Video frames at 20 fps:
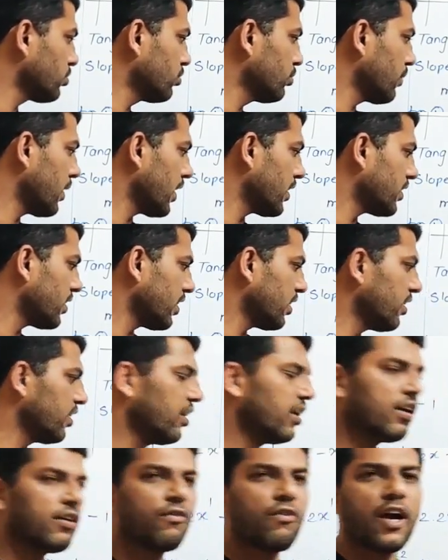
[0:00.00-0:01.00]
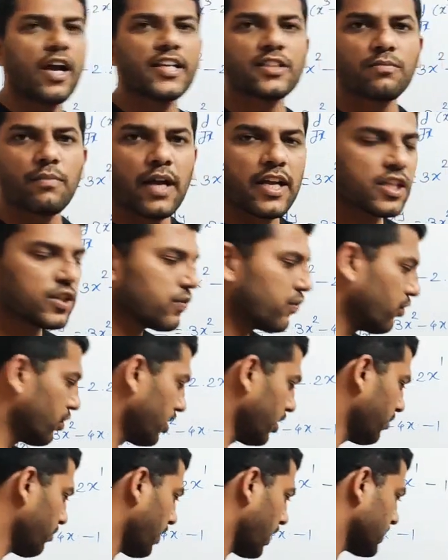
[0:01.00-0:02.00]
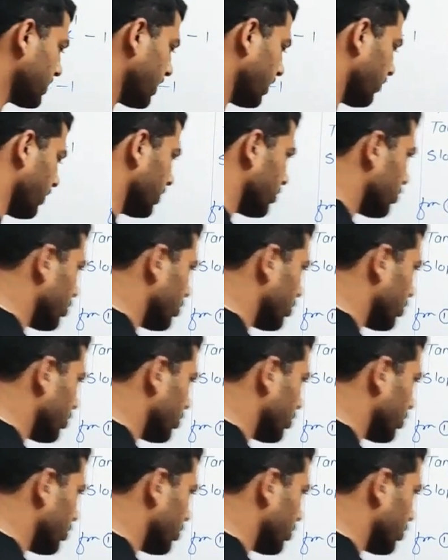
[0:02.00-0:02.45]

2 by 3, y is minus 14 by 7.